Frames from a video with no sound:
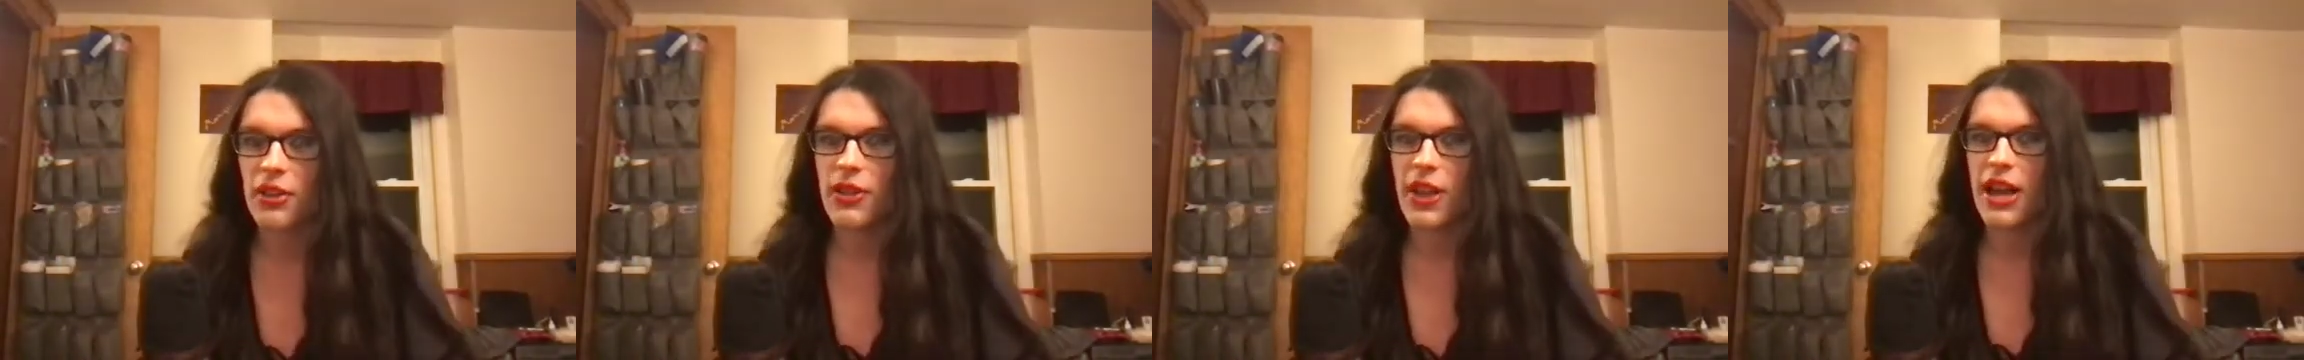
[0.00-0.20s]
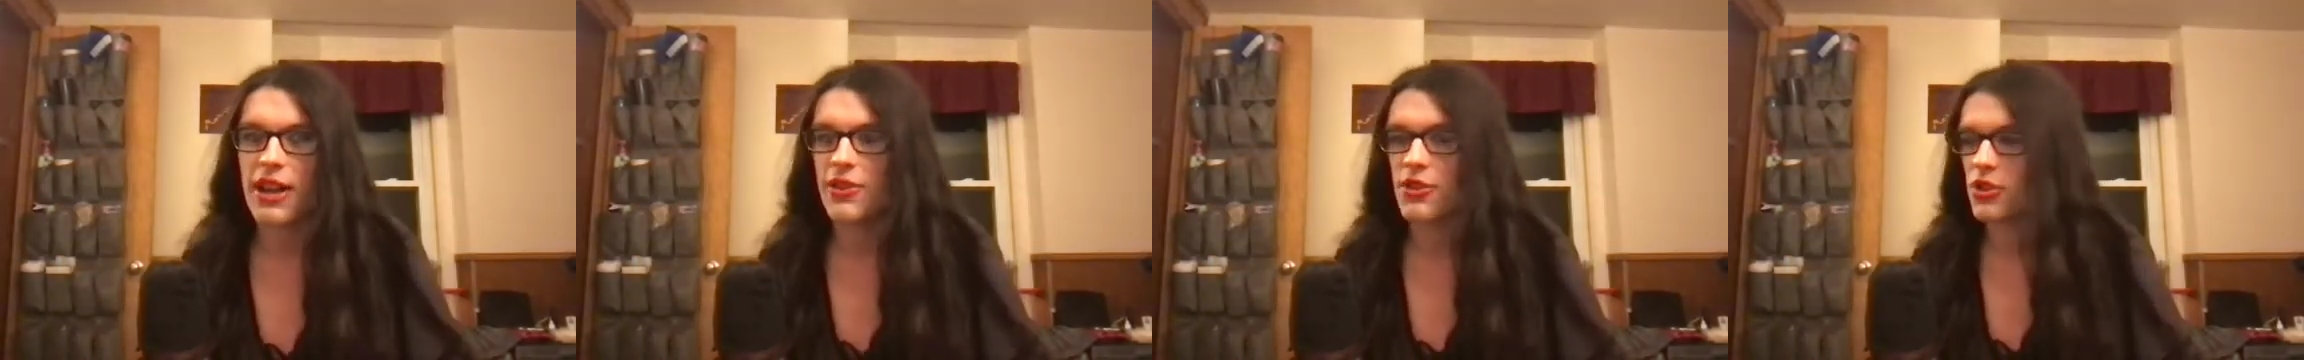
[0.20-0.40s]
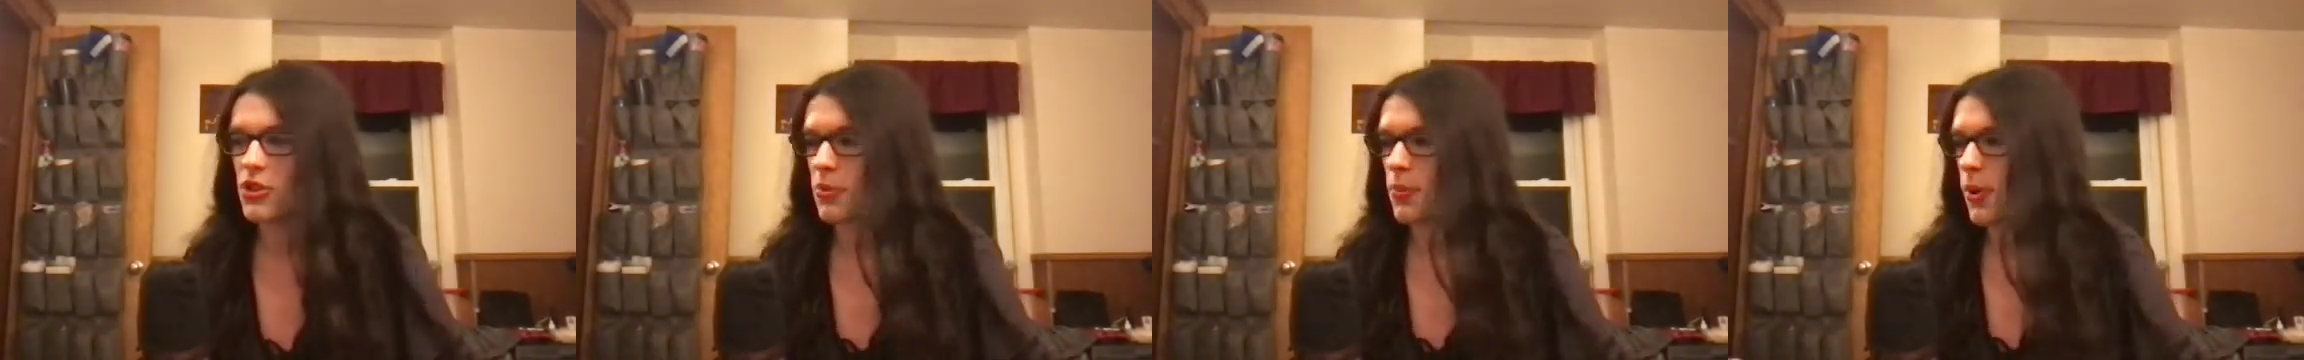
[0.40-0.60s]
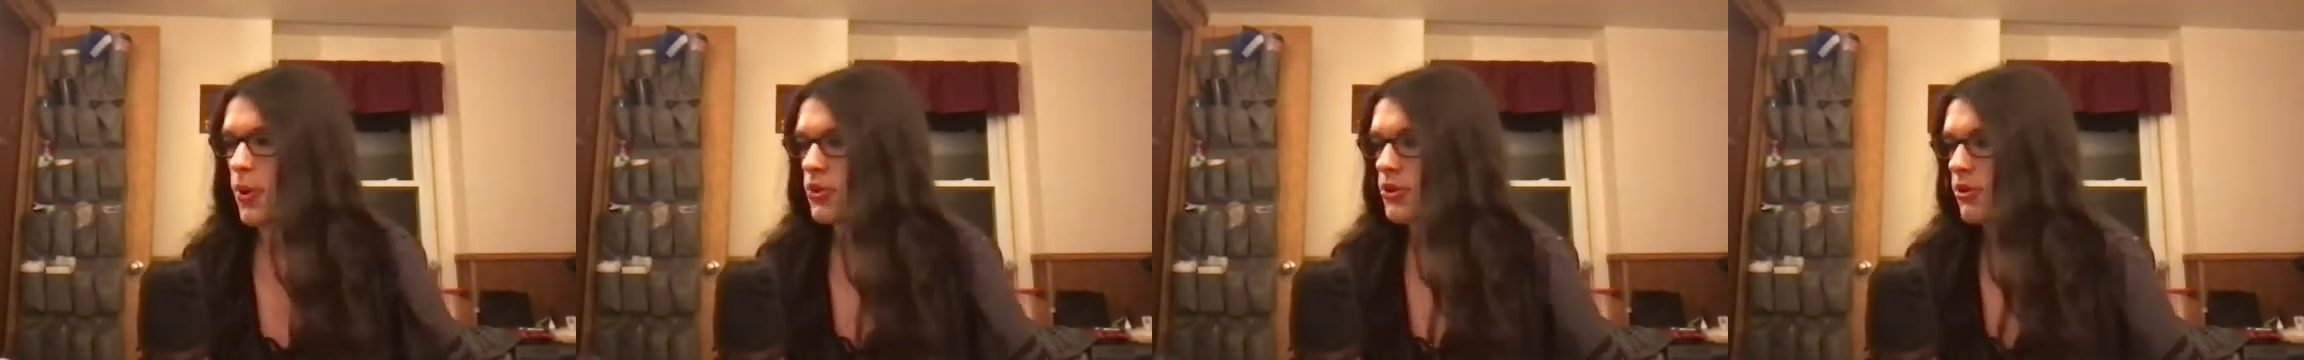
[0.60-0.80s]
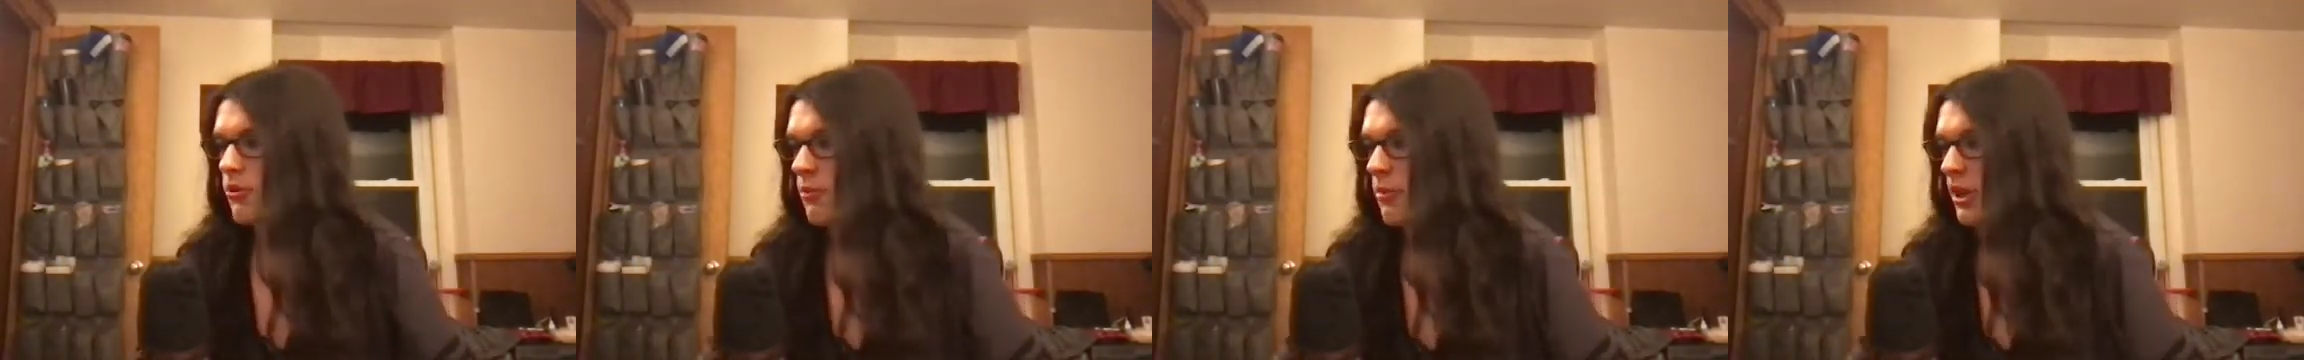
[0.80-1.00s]
that is
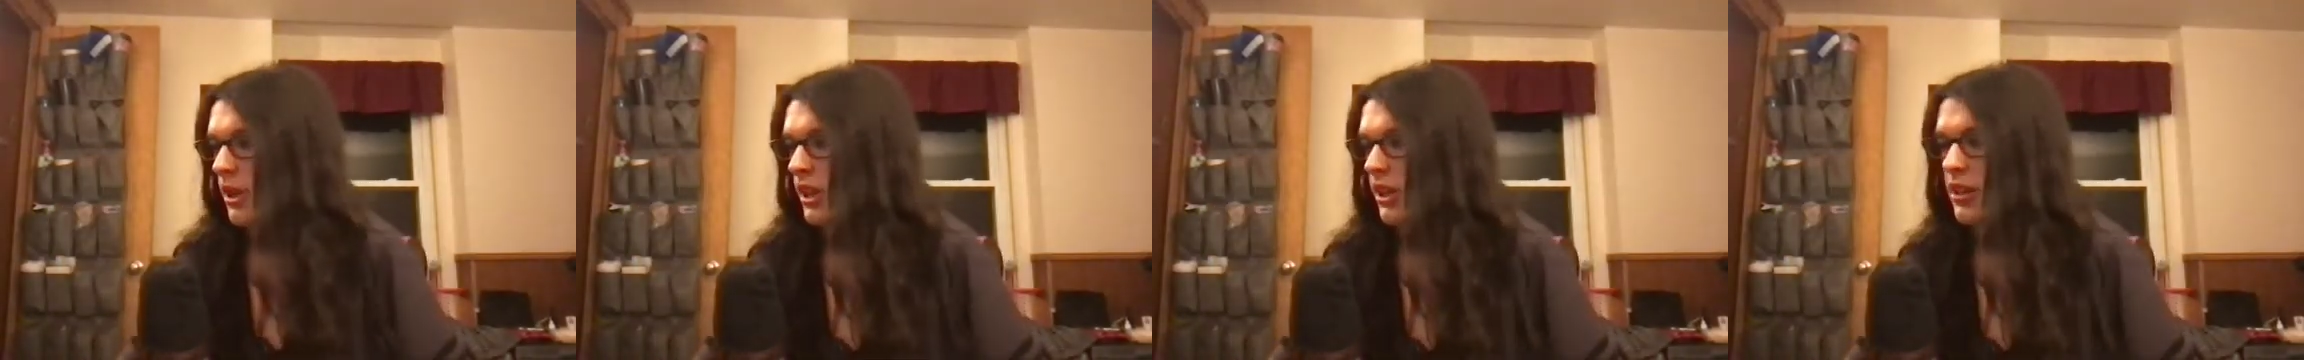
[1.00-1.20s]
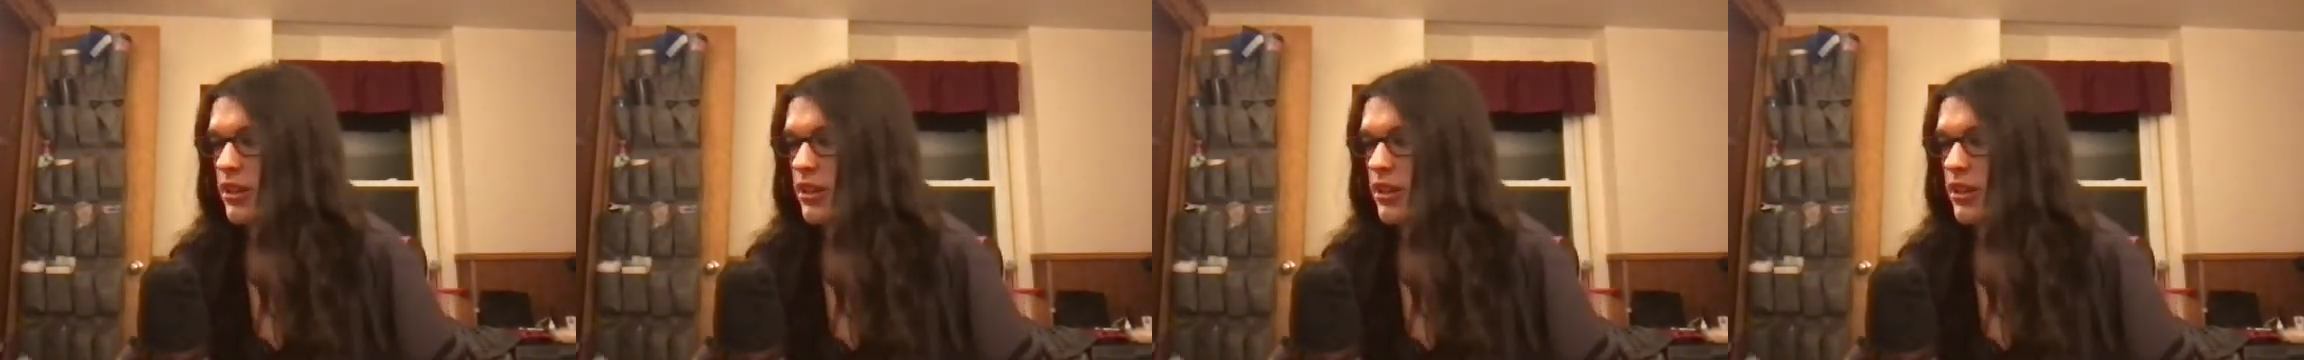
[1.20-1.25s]
supposed to mean.